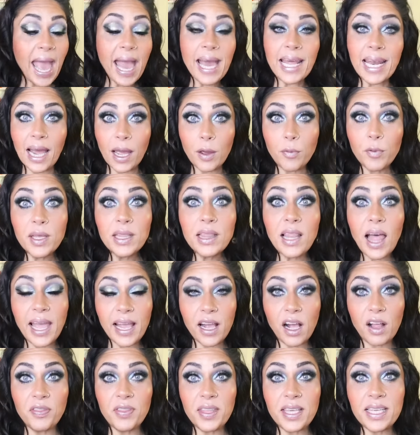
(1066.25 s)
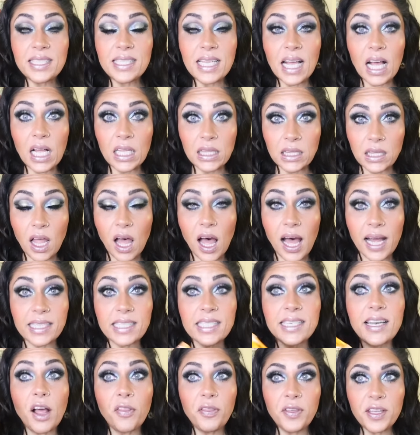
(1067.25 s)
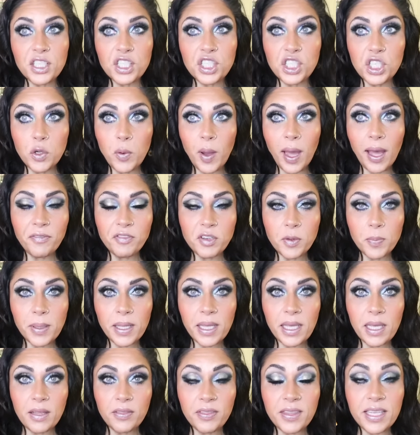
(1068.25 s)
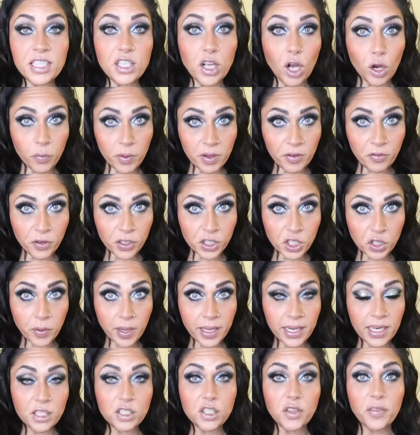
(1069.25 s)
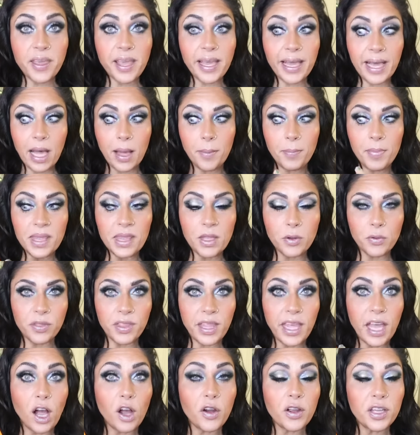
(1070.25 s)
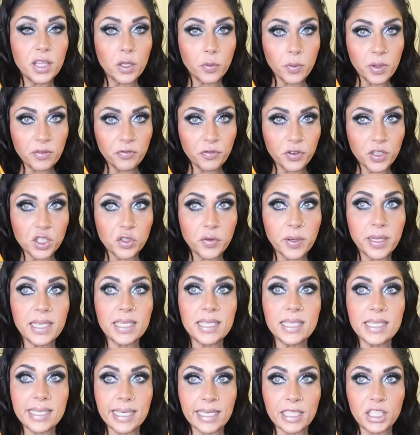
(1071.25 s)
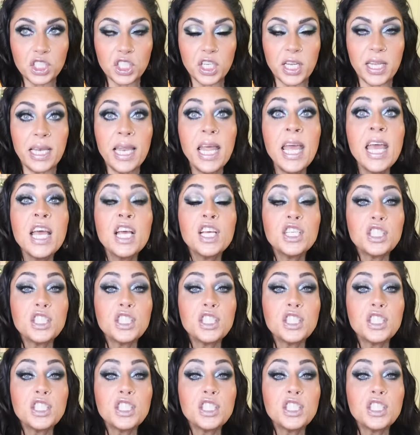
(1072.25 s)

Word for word: And I rely on these a lot. Now these do have to be, these are refrigerated. So they come in there, they are in the refrigerated section.